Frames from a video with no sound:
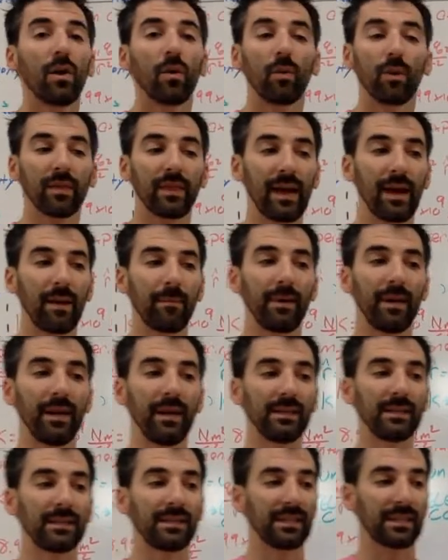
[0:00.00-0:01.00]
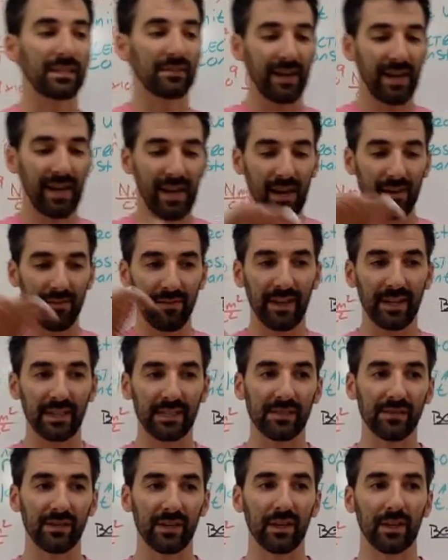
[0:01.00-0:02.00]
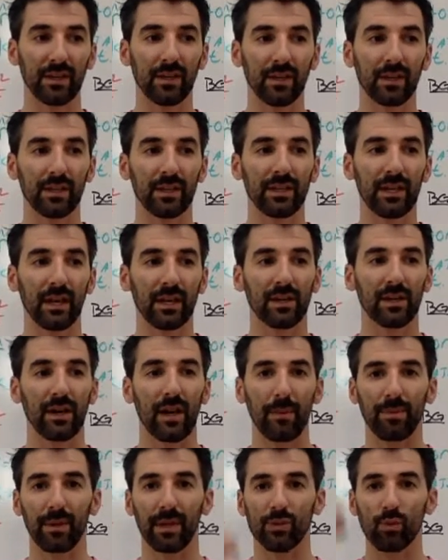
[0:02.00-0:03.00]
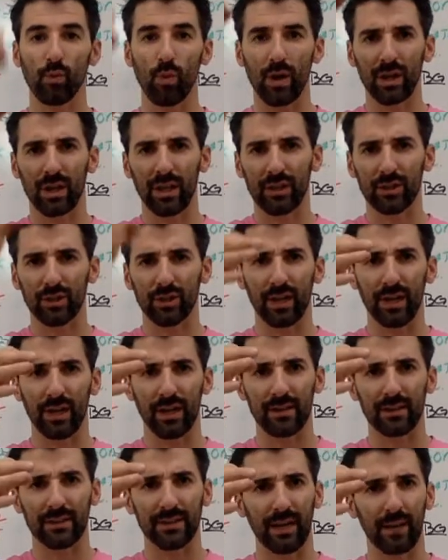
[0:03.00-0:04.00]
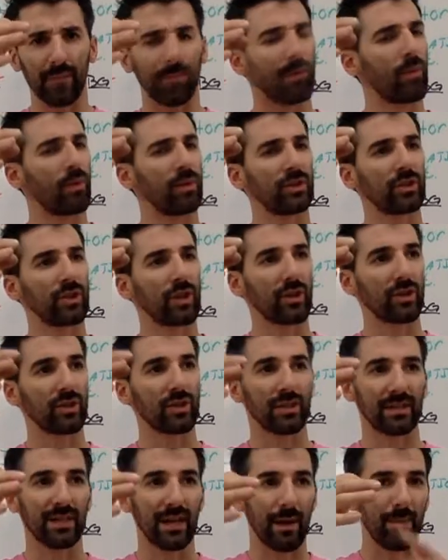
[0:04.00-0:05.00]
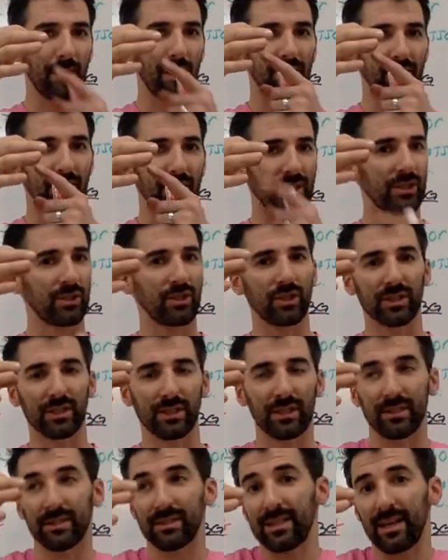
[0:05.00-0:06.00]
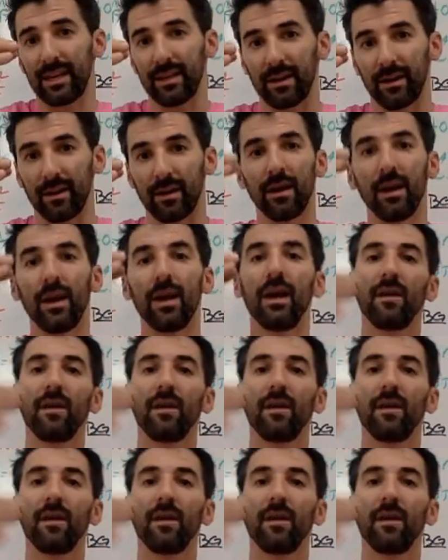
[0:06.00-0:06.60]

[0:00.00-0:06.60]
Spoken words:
What that means is if I have a spherical conductor and I place one electron on the top or one charge on the top, obviously it's just going to stay there.